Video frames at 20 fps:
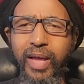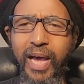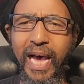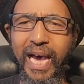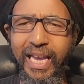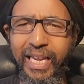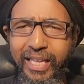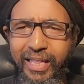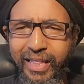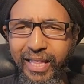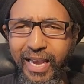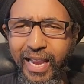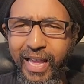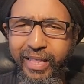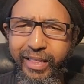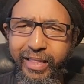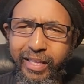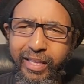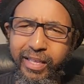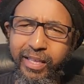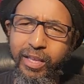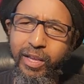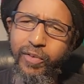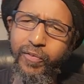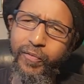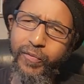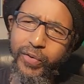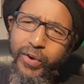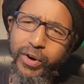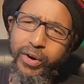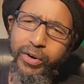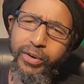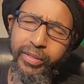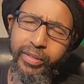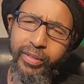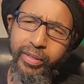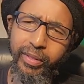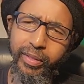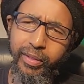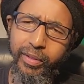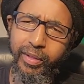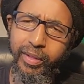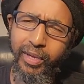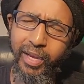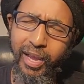Haile Selassie first,